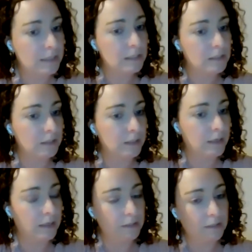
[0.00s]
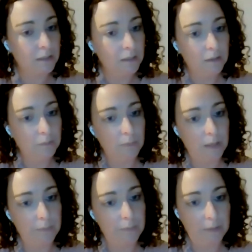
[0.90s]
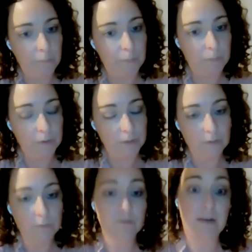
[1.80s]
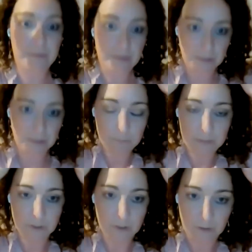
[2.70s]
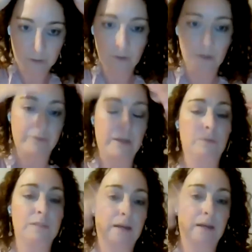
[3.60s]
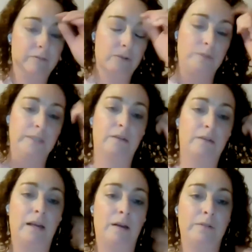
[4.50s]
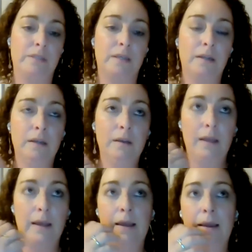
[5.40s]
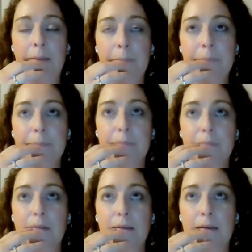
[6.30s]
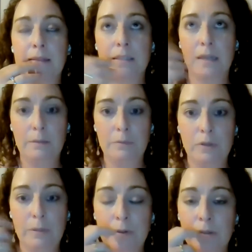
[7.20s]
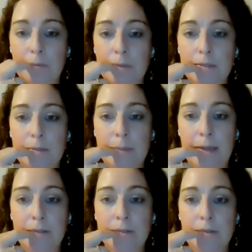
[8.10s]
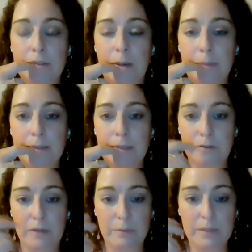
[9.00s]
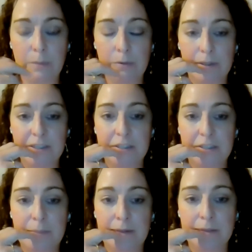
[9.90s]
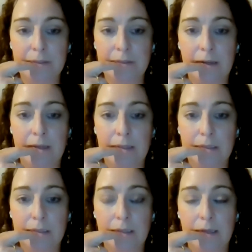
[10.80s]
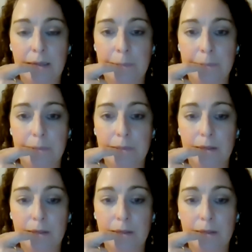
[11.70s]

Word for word: entity and maybe we weren't the right things weren't being done all of that was kind of floating around and um, at the time, Donny Butler was the manager in the shopping centre. I was operations manager, and um,